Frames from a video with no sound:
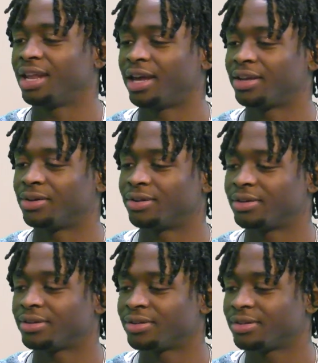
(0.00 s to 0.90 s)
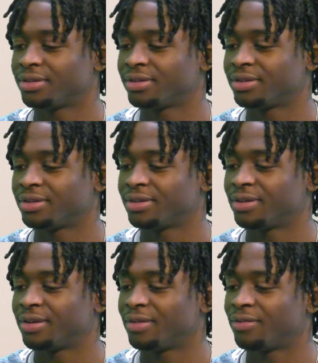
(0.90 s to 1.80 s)
like your
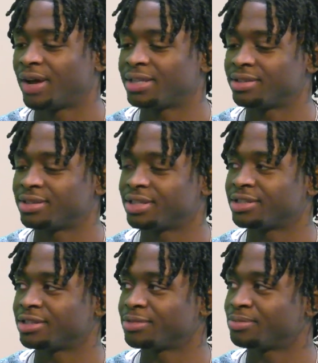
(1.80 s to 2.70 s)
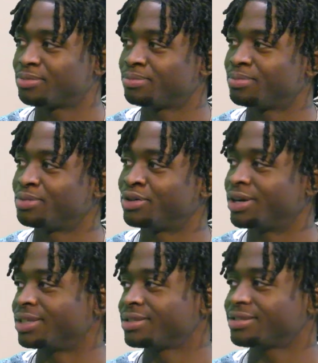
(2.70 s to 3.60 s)
fashion senses progress?